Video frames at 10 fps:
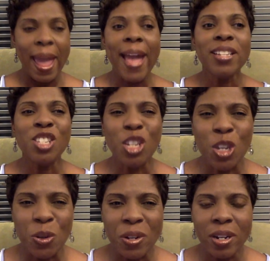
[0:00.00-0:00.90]

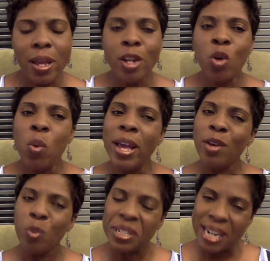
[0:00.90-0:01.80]
executed in a way
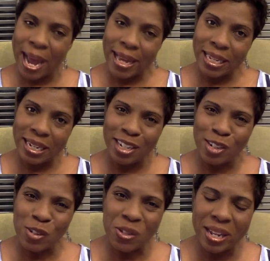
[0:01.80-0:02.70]
in which I can
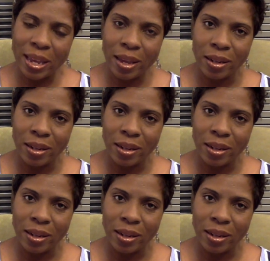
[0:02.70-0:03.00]
understand?